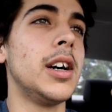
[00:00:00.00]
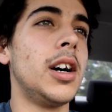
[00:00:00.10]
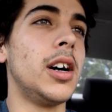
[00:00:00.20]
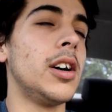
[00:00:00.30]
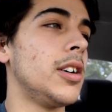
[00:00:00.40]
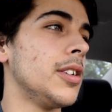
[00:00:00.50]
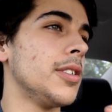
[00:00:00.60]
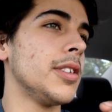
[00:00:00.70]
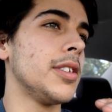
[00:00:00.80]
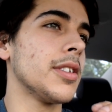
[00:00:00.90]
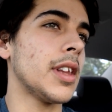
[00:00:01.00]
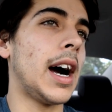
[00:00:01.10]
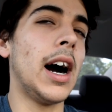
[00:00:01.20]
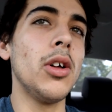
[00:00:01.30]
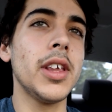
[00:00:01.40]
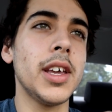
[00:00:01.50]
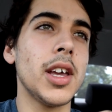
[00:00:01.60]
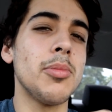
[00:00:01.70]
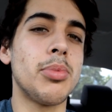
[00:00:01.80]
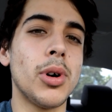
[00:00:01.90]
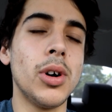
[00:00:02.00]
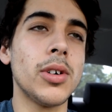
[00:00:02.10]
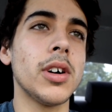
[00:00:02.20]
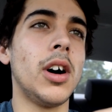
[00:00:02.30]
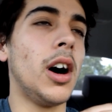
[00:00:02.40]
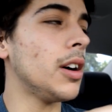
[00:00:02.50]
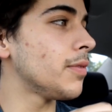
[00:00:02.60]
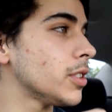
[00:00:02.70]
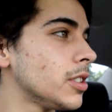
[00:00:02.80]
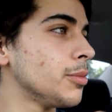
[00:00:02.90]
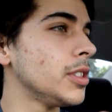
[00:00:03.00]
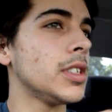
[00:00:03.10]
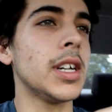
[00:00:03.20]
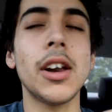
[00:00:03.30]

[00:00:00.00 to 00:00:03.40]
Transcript: uh, the outlet, it broke off for some reason.